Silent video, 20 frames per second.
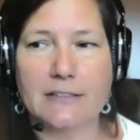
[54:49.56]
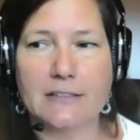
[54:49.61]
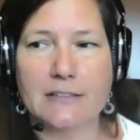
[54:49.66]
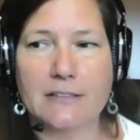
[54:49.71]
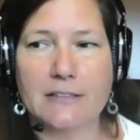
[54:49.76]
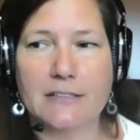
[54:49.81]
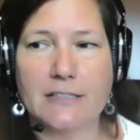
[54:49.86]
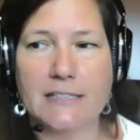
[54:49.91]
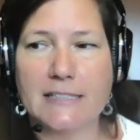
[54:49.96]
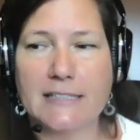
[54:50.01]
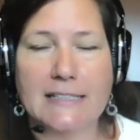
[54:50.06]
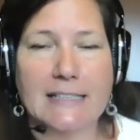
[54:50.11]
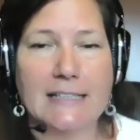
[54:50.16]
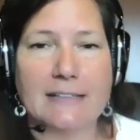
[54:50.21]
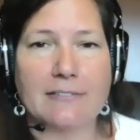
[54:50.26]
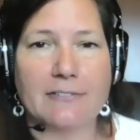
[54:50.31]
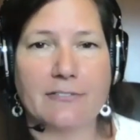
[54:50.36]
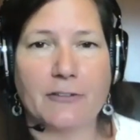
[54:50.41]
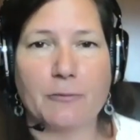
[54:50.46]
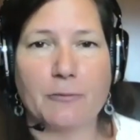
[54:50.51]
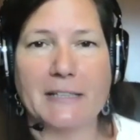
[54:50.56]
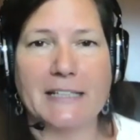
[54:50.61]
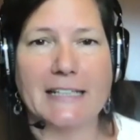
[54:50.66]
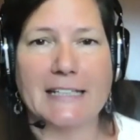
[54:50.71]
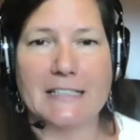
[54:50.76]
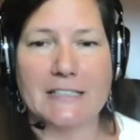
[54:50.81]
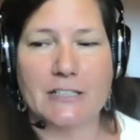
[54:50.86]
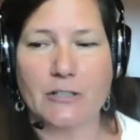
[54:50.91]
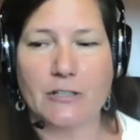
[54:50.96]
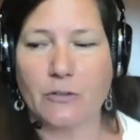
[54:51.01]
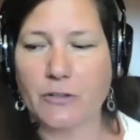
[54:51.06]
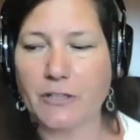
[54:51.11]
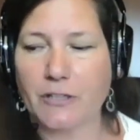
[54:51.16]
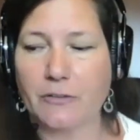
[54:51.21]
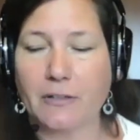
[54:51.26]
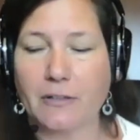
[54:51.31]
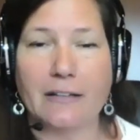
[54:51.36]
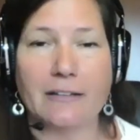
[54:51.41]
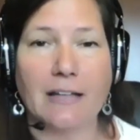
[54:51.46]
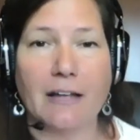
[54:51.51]
just for me to get to know
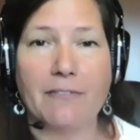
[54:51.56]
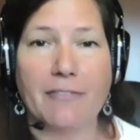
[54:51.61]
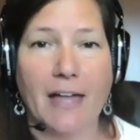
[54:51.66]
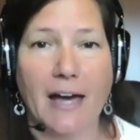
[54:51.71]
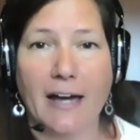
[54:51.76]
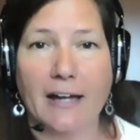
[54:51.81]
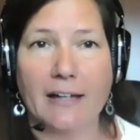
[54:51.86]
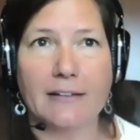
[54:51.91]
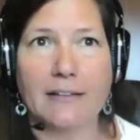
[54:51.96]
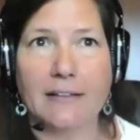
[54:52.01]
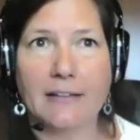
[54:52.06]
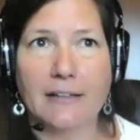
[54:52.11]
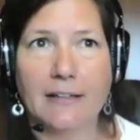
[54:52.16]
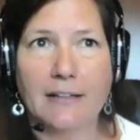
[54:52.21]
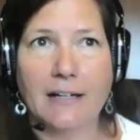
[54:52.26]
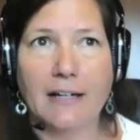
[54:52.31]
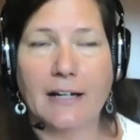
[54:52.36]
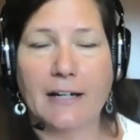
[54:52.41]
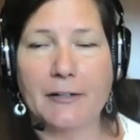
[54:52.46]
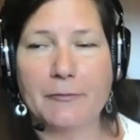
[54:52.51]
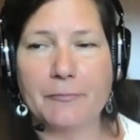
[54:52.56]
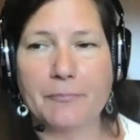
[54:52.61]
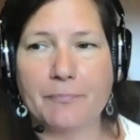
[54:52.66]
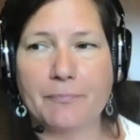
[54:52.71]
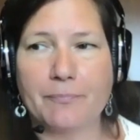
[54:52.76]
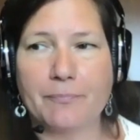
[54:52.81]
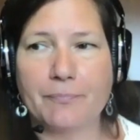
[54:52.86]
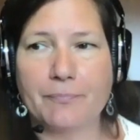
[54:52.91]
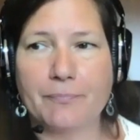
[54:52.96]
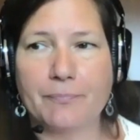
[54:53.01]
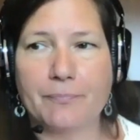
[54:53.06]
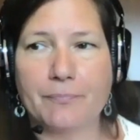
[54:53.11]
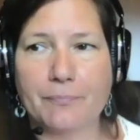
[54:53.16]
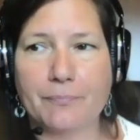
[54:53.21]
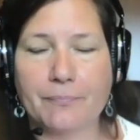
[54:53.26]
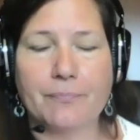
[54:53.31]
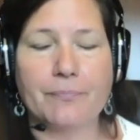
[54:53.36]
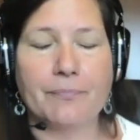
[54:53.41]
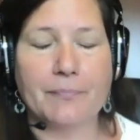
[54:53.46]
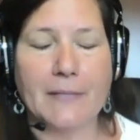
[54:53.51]
you. I'd love that. And
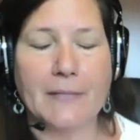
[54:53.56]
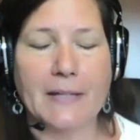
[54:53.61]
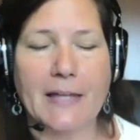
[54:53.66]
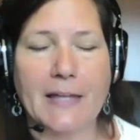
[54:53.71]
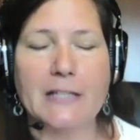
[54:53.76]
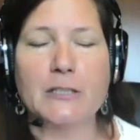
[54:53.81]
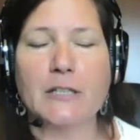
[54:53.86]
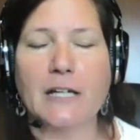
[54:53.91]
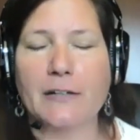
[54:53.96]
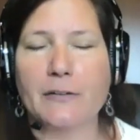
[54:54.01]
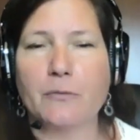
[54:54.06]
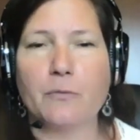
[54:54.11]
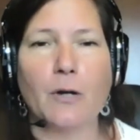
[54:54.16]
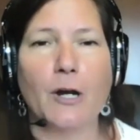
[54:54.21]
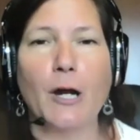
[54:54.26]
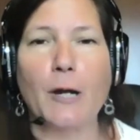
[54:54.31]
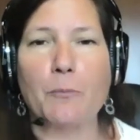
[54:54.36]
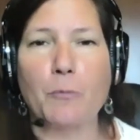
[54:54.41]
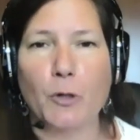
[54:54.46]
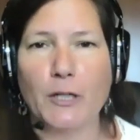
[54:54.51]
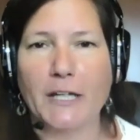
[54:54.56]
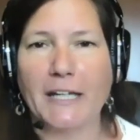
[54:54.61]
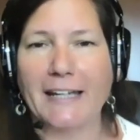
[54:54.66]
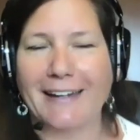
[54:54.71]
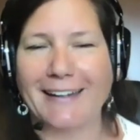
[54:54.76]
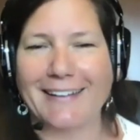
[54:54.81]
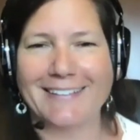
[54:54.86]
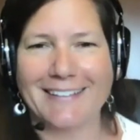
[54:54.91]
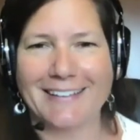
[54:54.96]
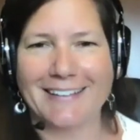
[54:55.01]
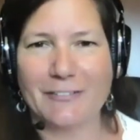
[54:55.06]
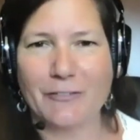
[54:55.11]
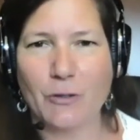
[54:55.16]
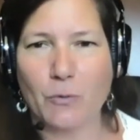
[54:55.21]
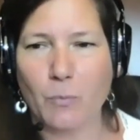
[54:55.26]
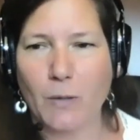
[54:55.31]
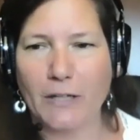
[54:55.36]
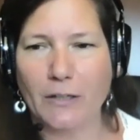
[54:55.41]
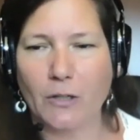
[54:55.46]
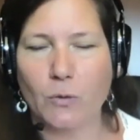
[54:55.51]
that's kind of where I'm working at, kind of the
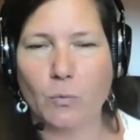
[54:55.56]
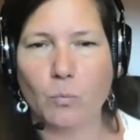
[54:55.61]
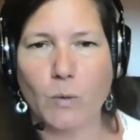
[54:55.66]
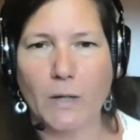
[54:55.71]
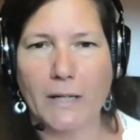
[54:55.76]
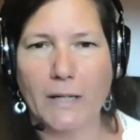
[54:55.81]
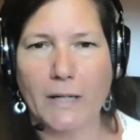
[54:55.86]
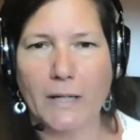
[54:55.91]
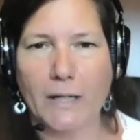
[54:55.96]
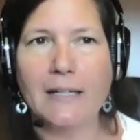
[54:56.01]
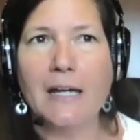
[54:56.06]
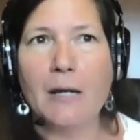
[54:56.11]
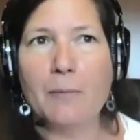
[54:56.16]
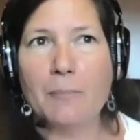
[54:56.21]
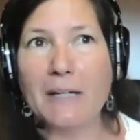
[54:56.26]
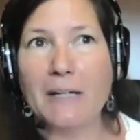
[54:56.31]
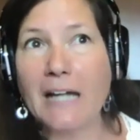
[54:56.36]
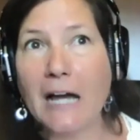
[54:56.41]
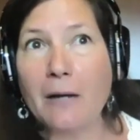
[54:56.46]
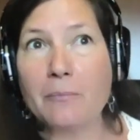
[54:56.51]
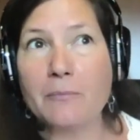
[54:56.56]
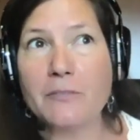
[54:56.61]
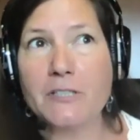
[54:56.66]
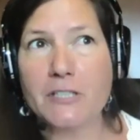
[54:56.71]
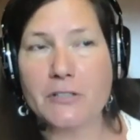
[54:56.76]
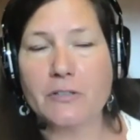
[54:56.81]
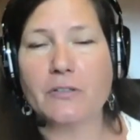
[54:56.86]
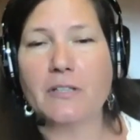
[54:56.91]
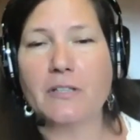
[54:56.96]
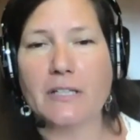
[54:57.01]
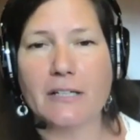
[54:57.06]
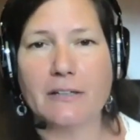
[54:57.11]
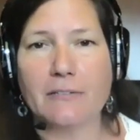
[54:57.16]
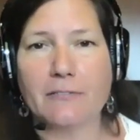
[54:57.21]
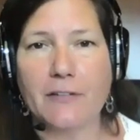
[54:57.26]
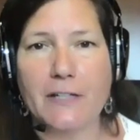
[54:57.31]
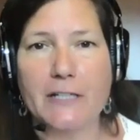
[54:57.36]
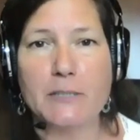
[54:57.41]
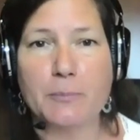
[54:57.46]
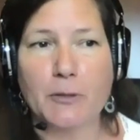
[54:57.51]
one-on-one. But come to the
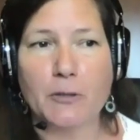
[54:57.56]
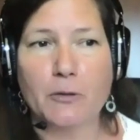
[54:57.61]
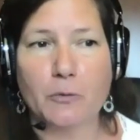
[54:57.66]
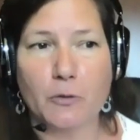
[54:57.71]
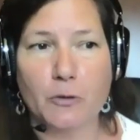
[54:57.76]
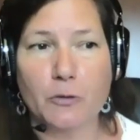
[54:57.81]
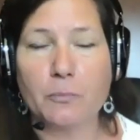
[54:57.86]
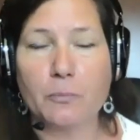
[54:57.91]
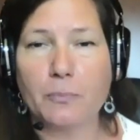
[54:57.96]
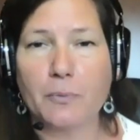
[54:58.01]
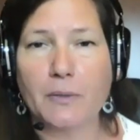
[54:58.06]
Facebook group.